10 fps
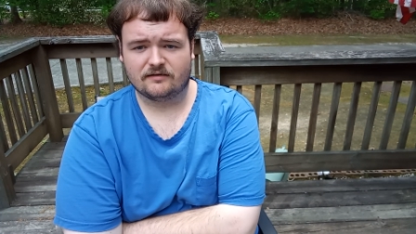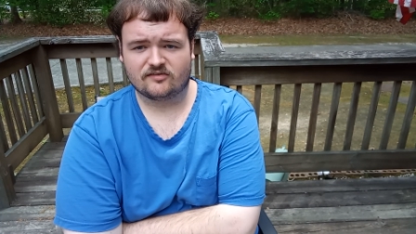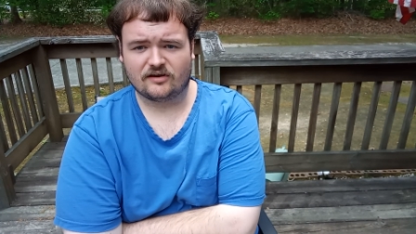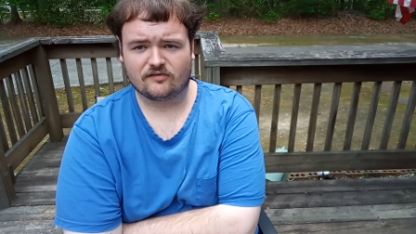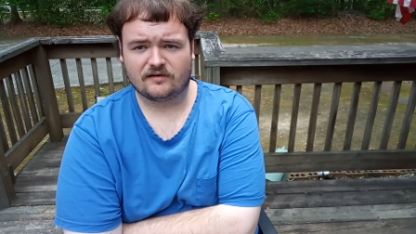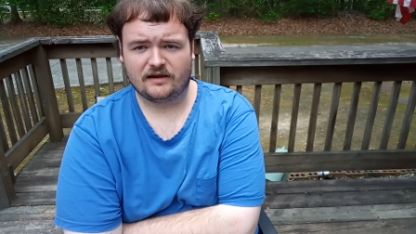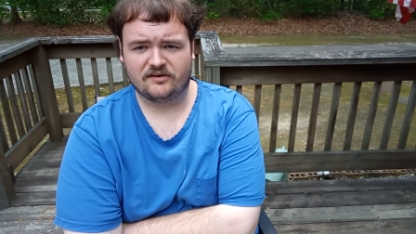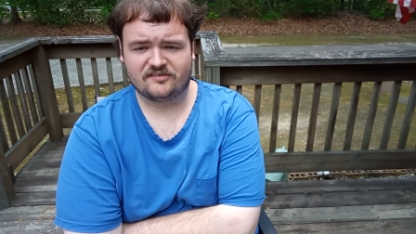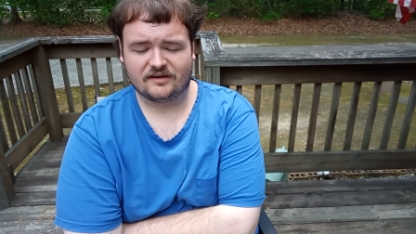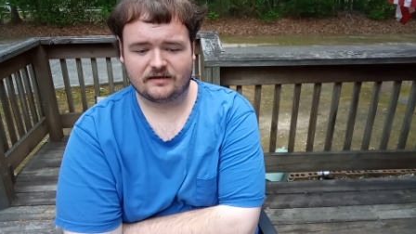the sales lady,
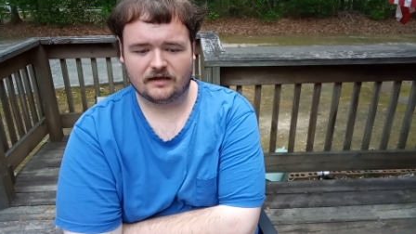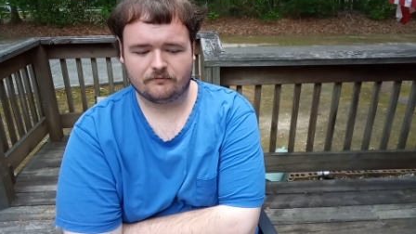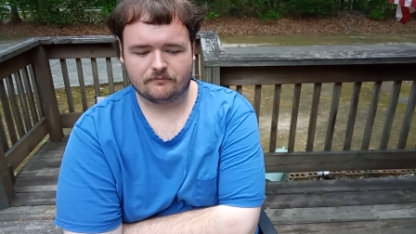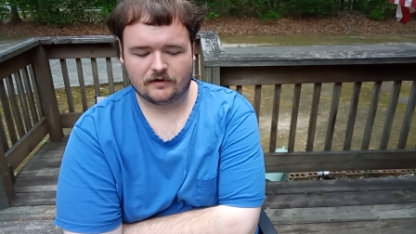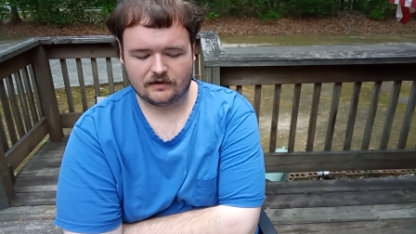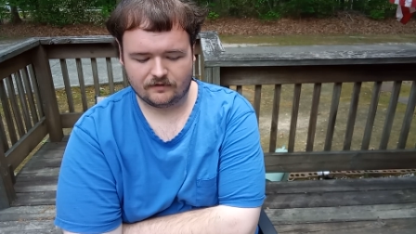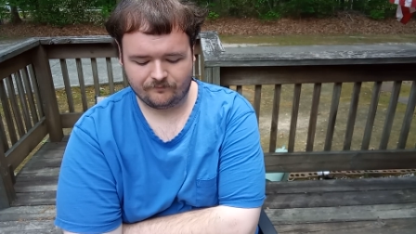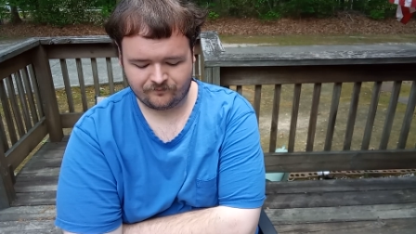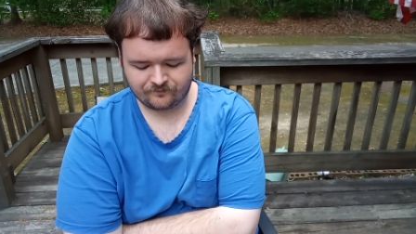said that um,